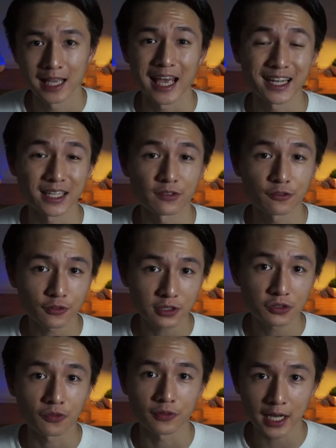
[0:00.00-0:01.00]
And in front
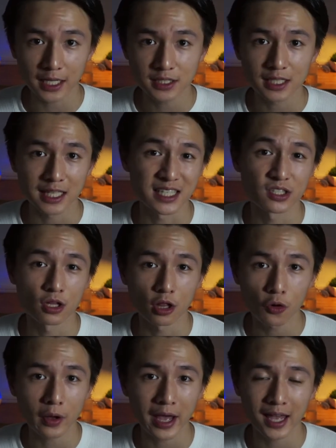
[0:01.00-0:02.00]
of us is the
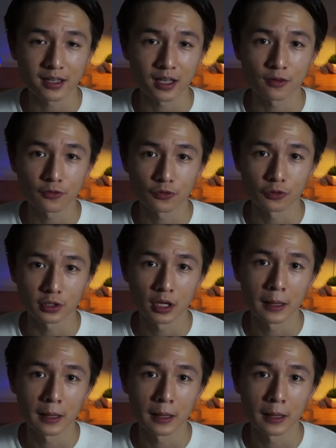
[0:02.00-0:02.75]
low-hanging fruit